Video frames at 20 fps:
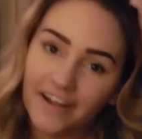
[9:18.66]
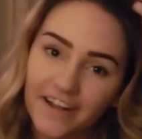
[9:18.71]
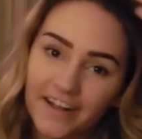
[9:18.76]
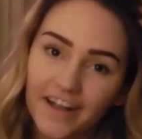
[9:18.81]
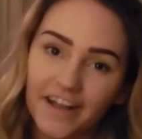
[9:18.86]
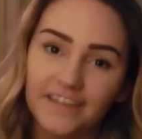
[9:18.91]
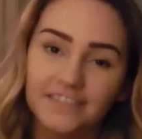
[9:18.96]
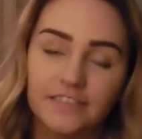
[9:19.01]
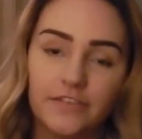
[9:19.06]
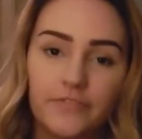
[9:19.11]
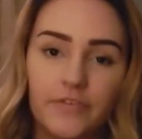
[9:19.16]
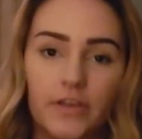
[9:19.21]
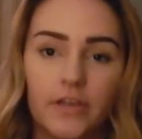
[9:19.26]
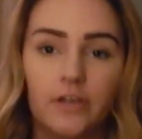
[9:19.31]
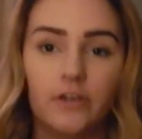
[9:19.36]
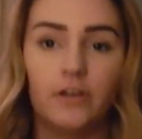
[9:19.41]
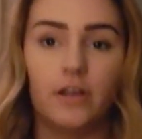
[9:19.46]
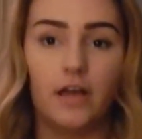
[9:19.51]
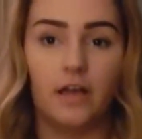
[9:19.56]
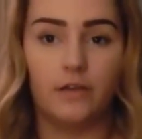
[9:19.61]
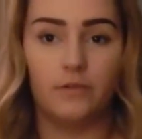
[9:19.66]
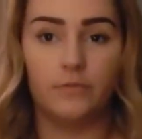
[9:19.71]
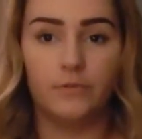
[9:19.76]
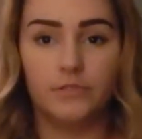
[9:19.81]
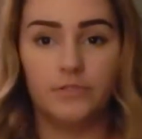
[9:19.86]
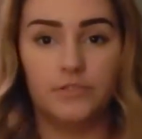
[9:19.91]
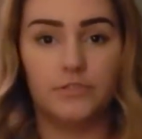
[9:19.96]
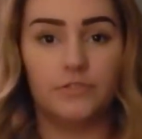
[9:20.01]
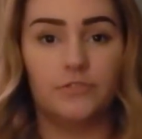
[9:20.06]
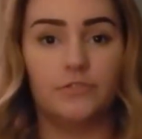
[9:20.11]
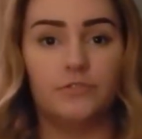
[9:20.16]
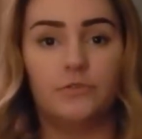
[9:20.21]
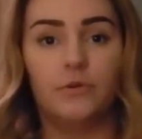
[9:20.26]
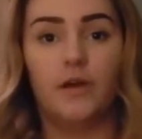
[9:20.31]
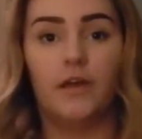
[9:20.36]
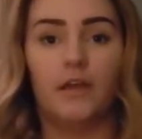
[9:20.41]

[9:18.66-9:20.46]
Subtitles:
Alright guys, I figured I would do